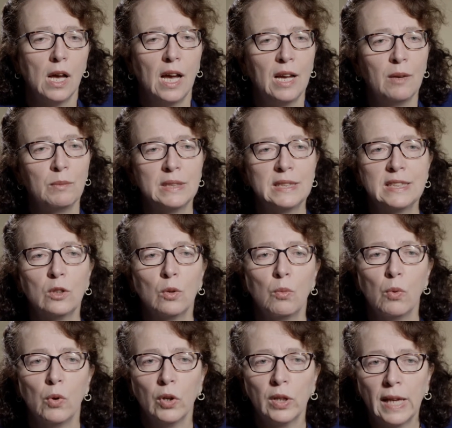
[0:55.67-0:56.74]
And we're still
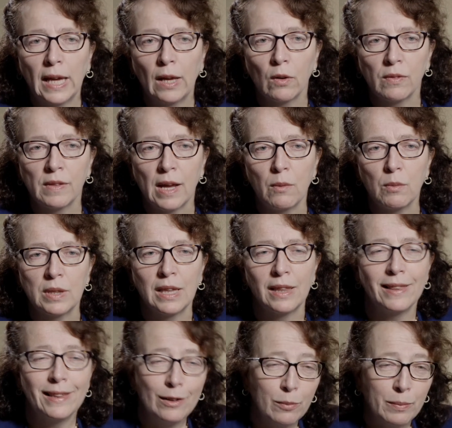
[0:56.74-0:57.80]
working on that with a
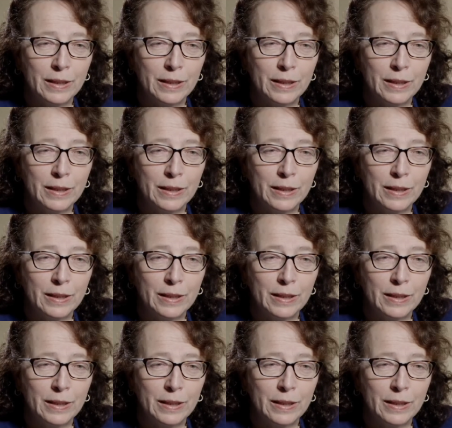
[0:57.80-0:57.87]
little